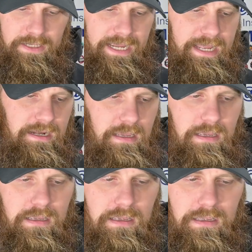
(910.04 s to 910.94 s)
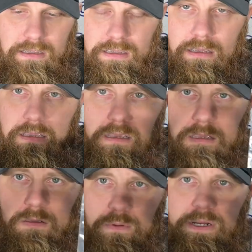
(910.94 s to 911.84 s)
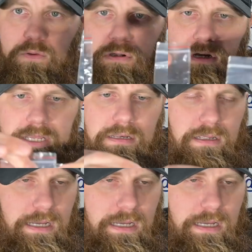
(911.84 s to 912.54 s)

got, when I ordered it,